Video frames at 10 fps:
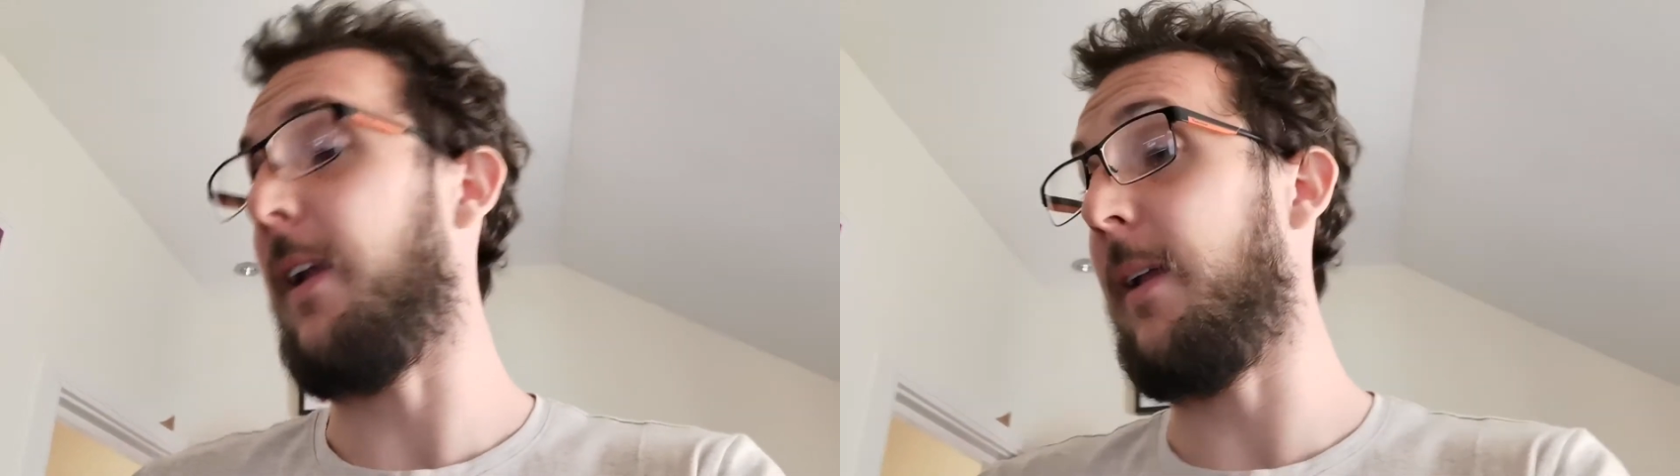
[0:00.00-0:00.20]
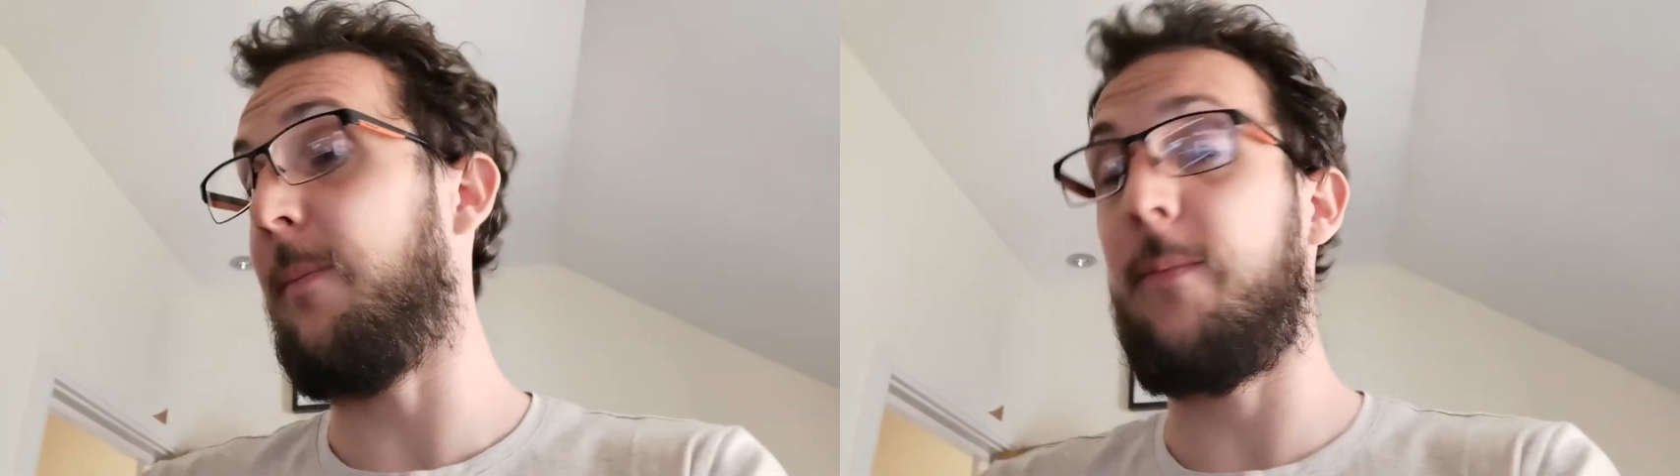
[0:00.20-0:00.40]

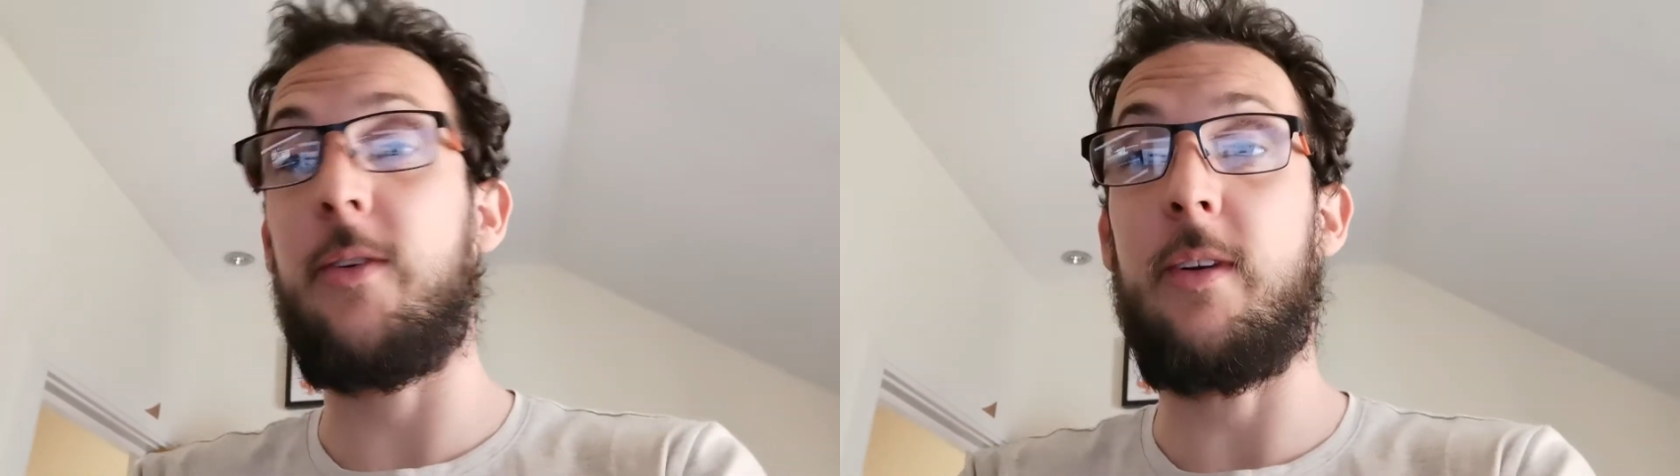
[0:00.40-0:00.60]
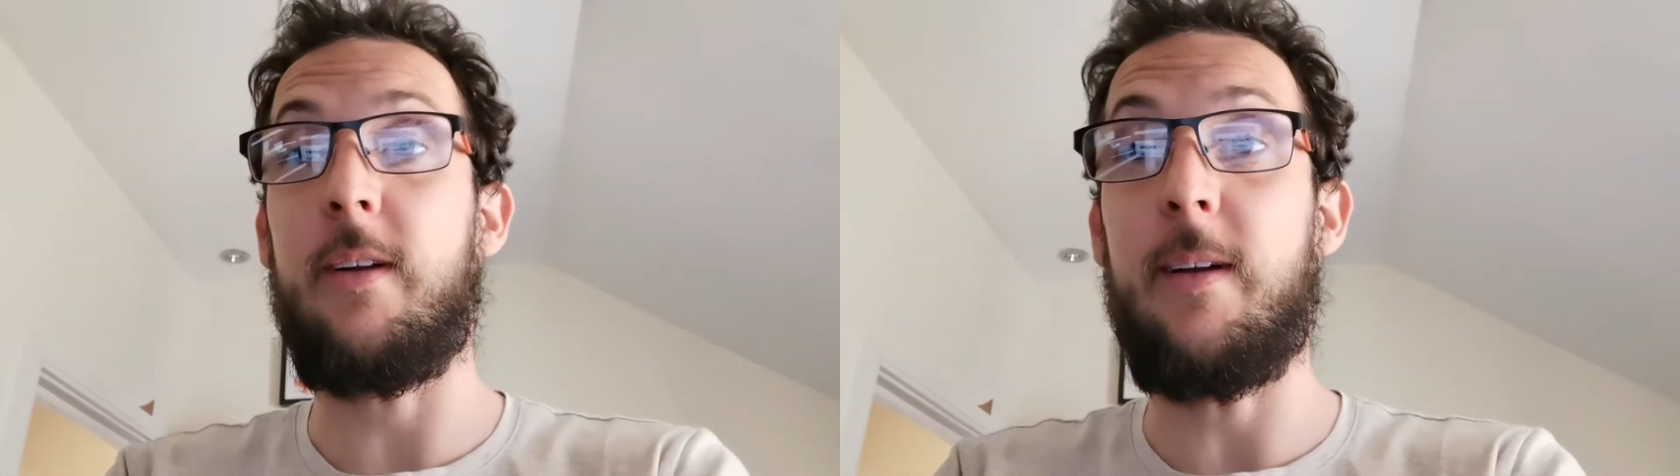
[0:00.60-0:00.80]

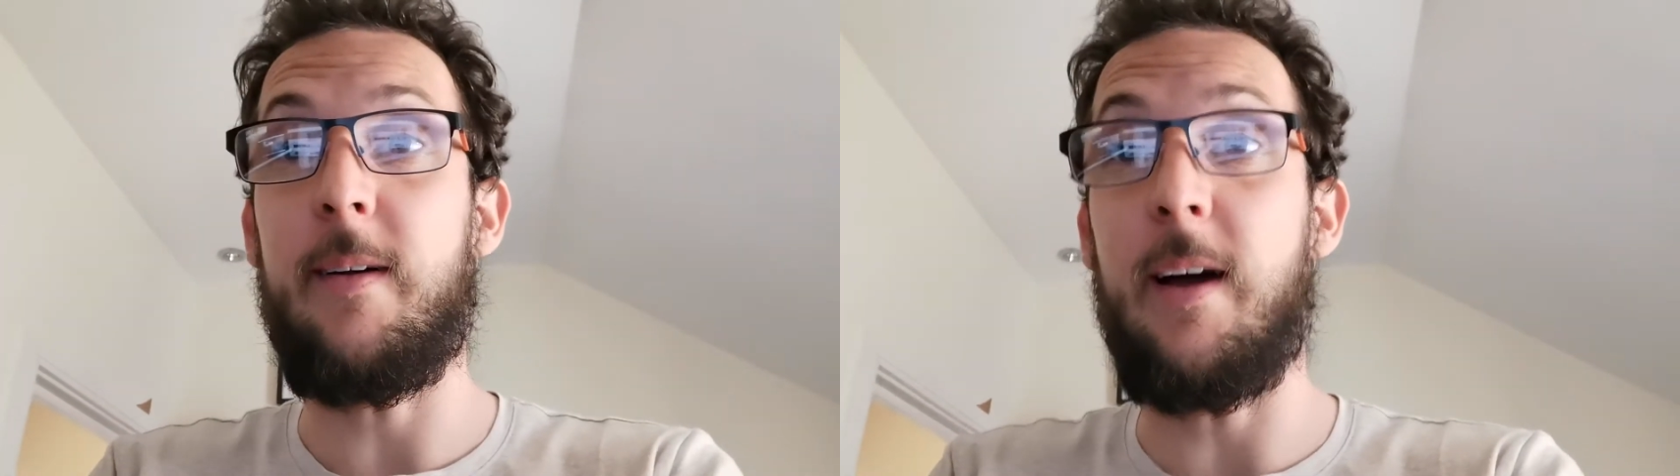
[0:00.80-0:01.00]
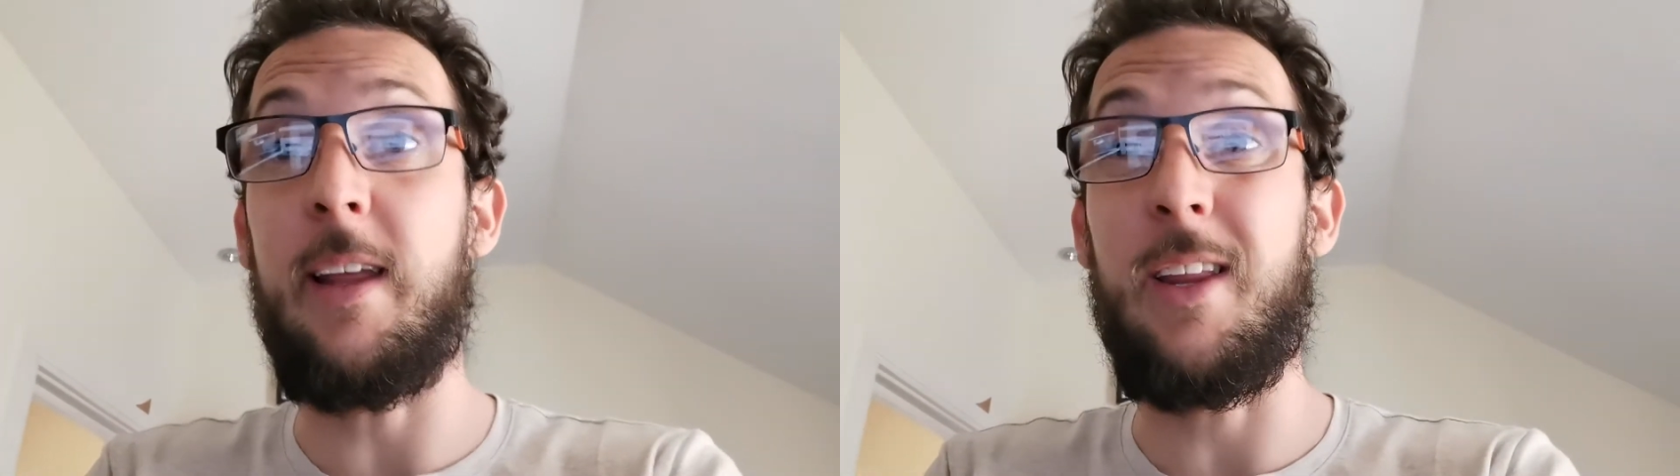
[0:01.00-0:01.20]
And
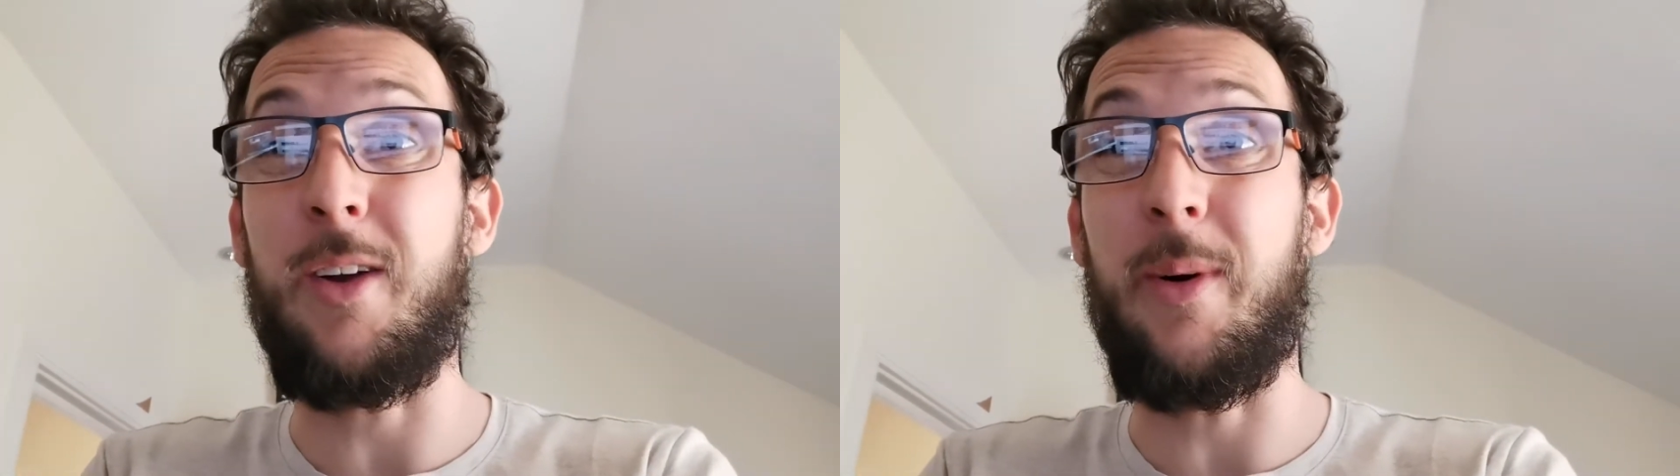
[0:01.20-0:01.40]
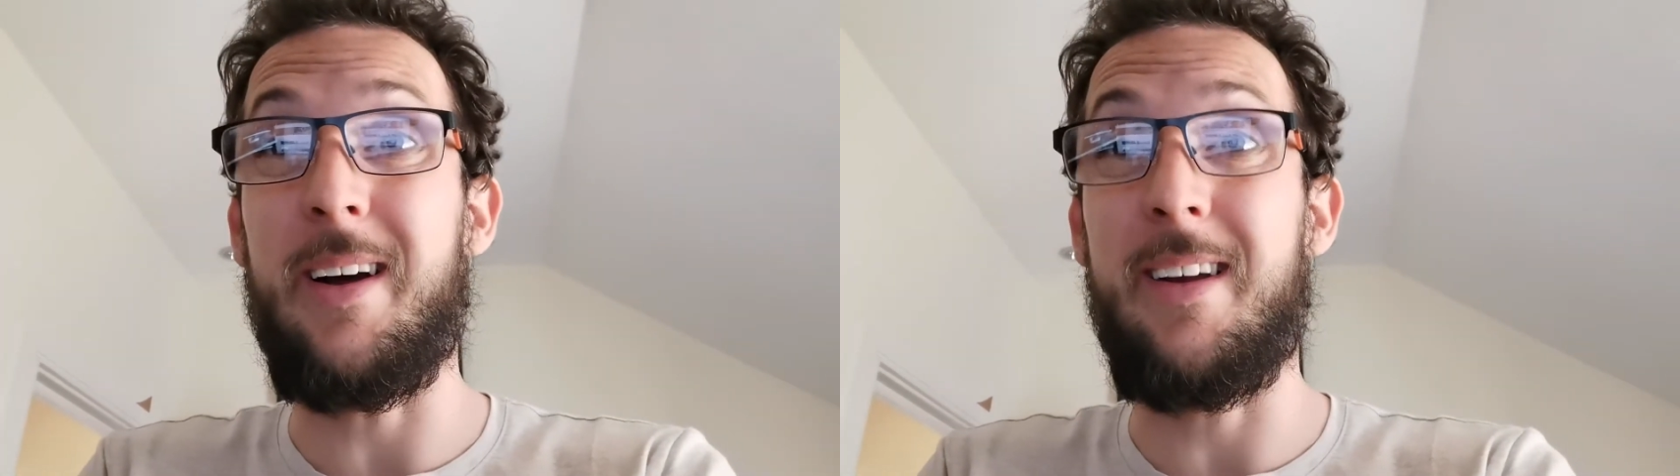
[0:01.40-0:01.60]
I think it's
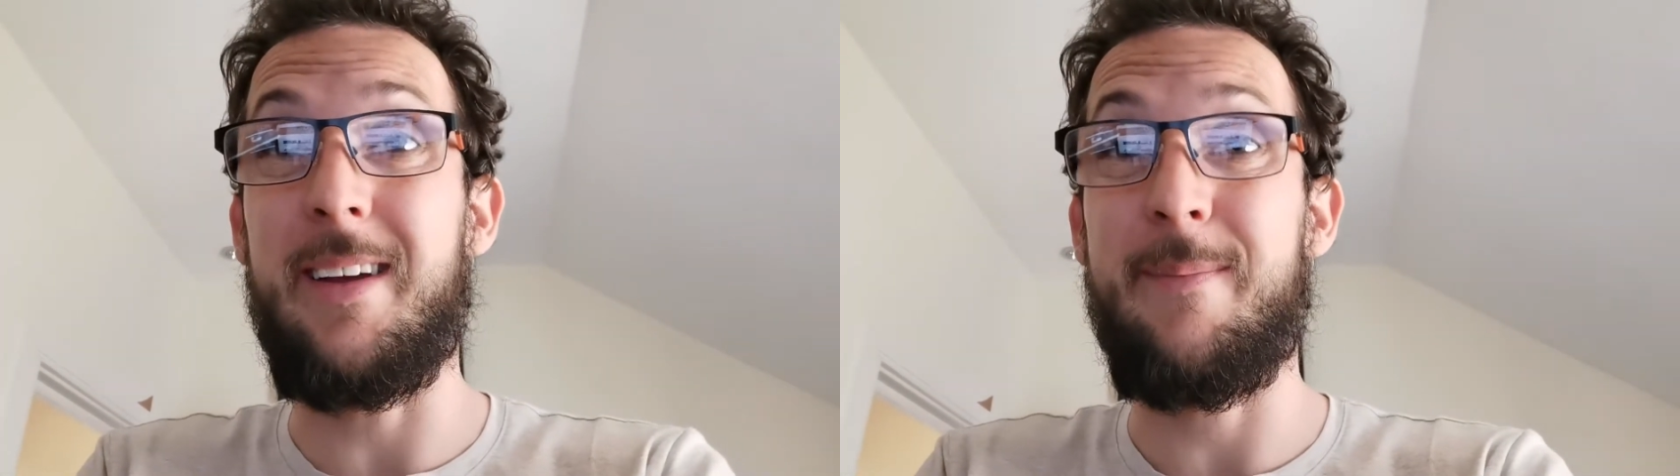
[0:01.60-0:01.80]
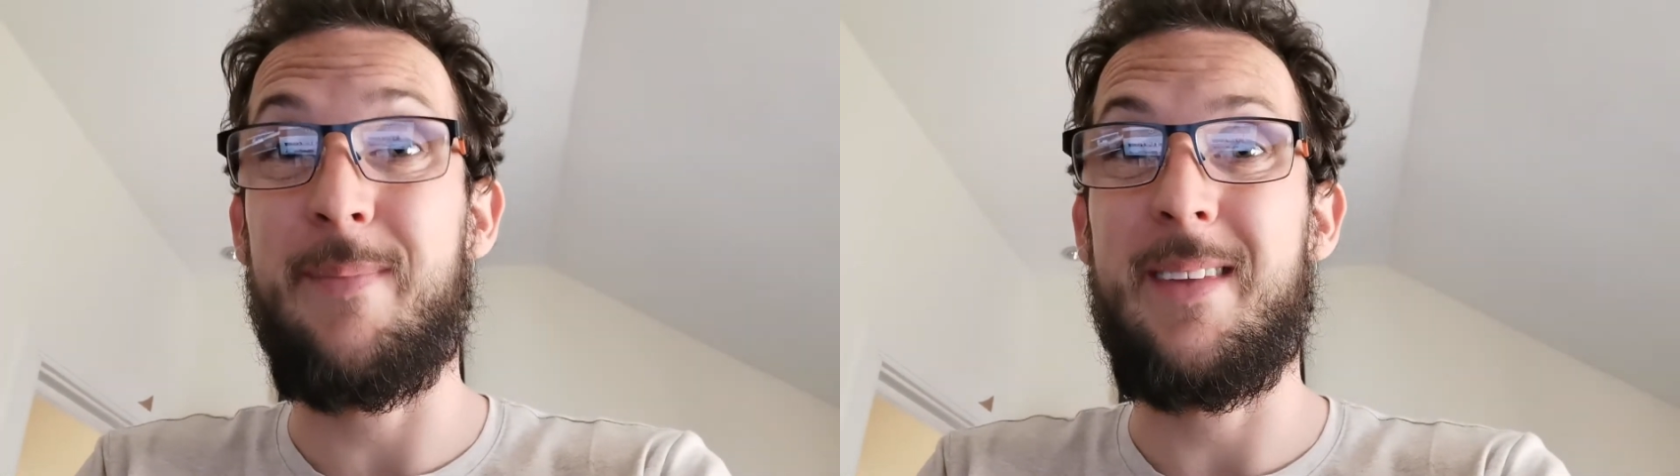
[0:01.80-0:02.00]
a great
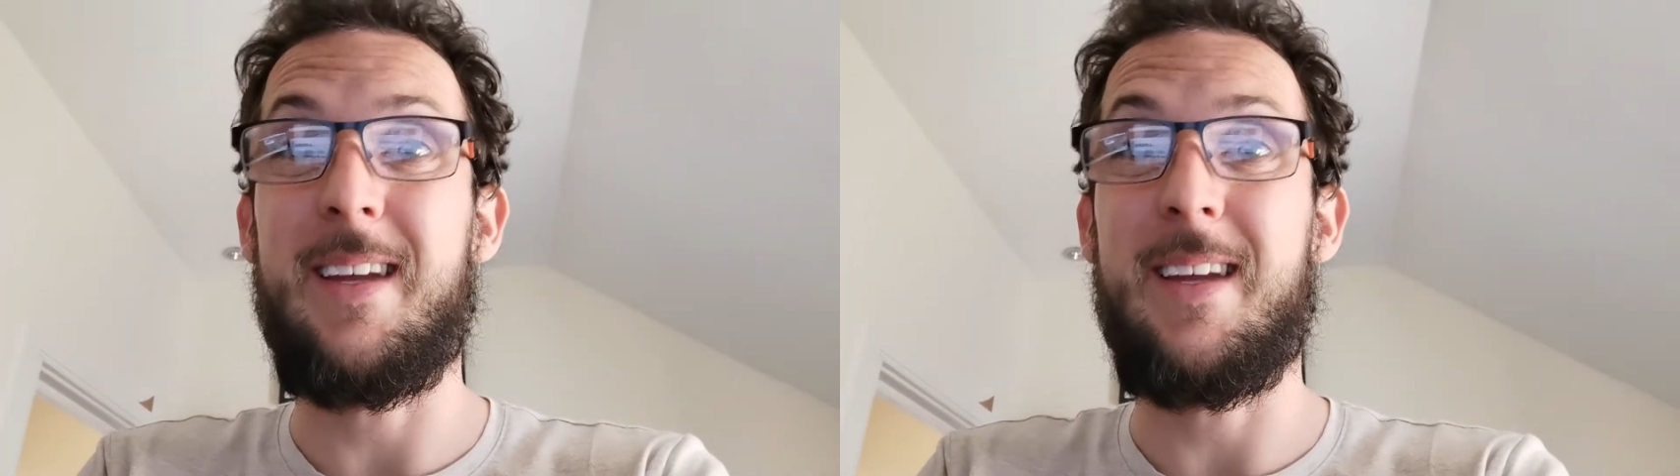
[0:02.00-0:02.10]
idea.